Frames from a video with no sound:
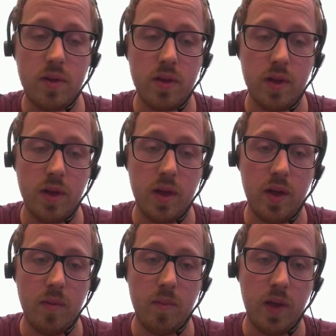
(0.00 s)

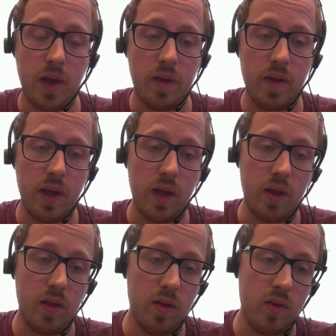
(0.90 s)
And
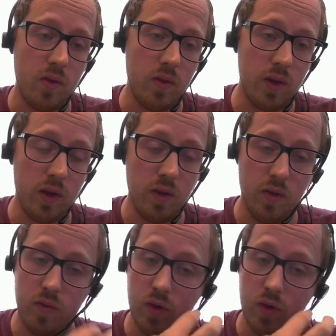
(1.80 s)
then on the